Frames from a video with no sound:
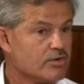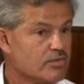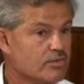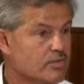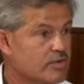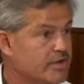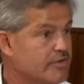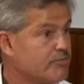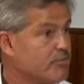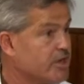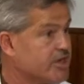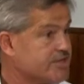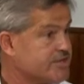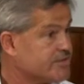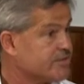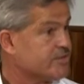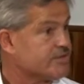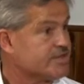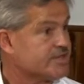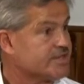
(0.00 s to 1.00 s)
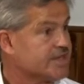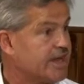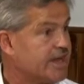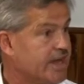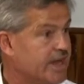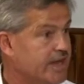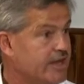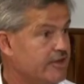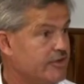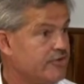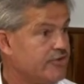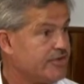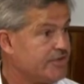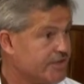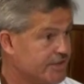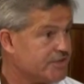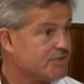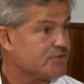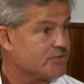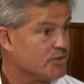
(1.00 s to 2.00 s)
One of my students said, "Hey,
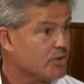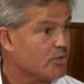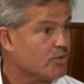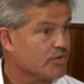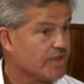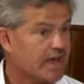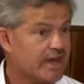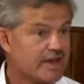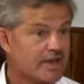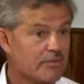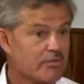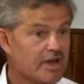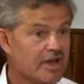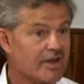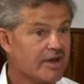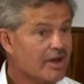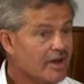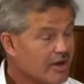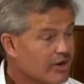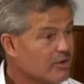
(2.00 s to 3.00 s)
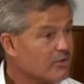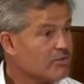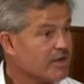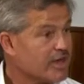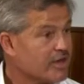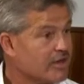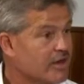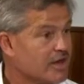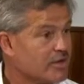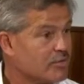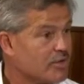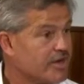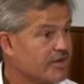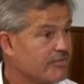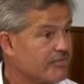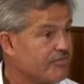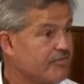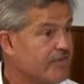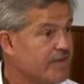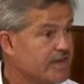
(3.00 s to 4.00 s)
did you know that?" And I went, "Oh my God, what a
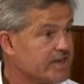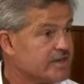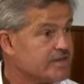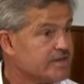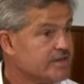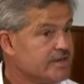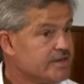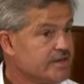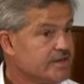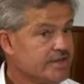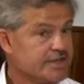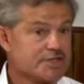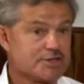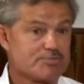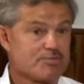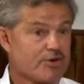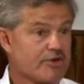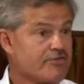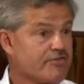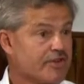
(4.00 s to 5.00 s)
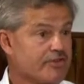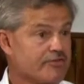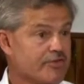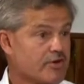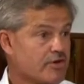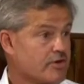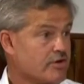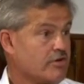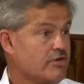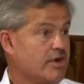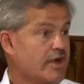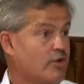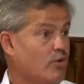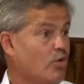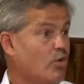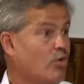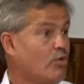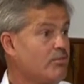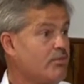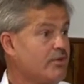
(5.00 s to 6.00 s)
fit!" It's perfect for her, I
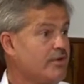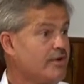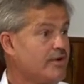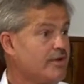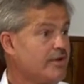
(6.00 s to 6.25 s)
hope.